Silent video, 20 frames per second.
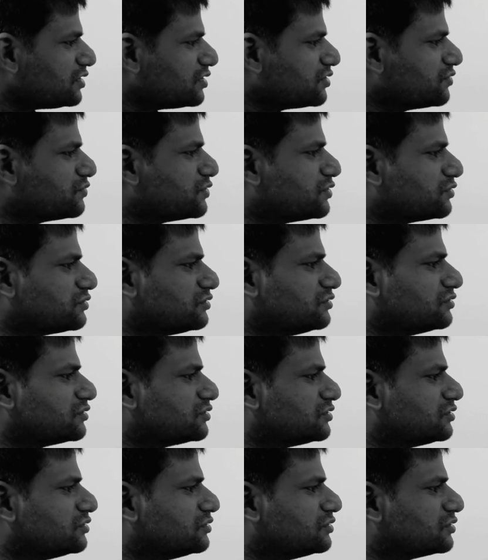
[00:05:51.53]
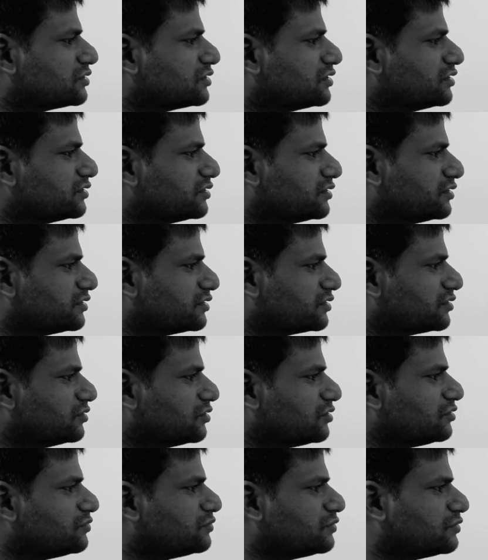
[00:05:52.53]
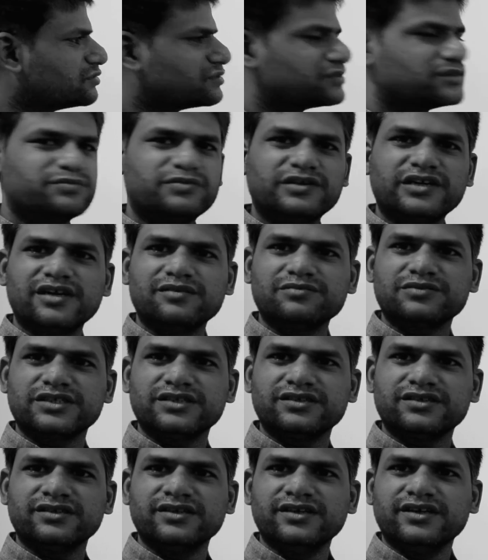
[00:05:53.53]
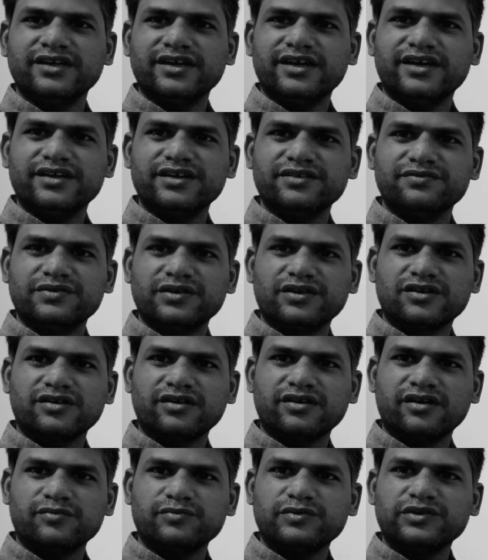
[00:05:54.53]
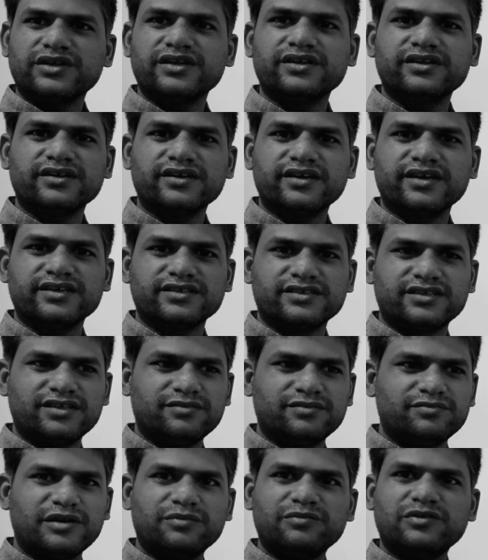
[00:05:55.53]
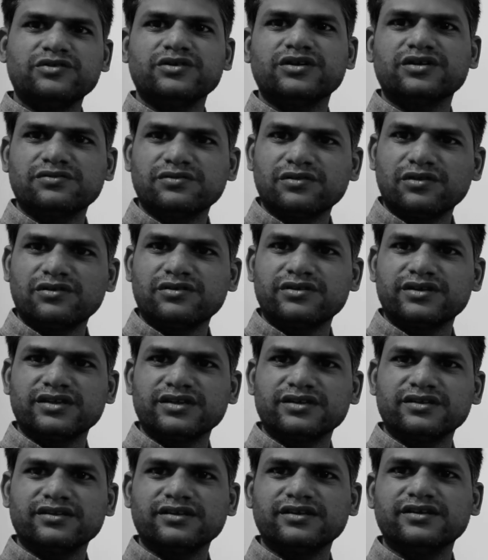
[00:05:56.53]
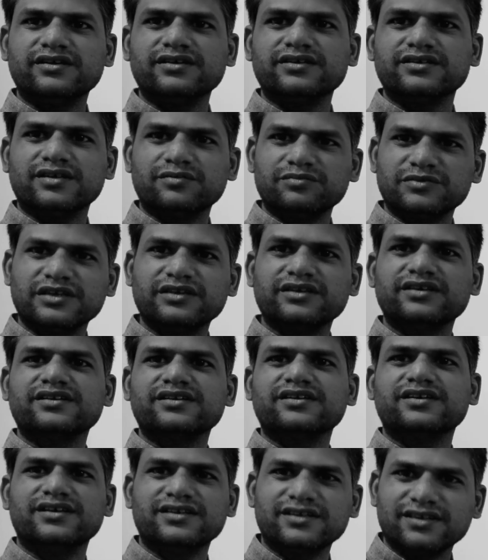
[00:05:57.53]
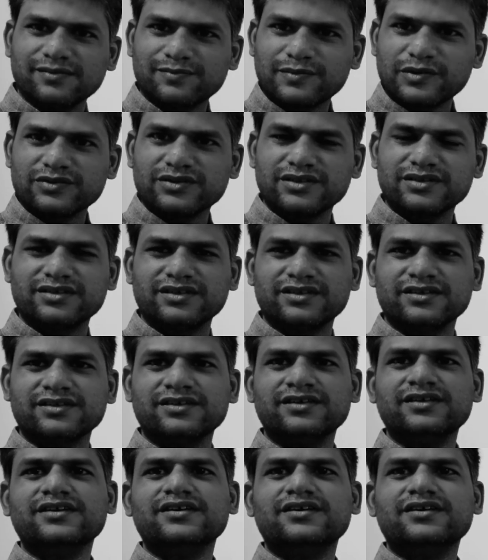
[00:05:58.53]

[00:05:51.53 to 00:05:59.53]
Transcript: if you to choose no forced preemption, and if you are putting extreme amount of load in something in kernel processing,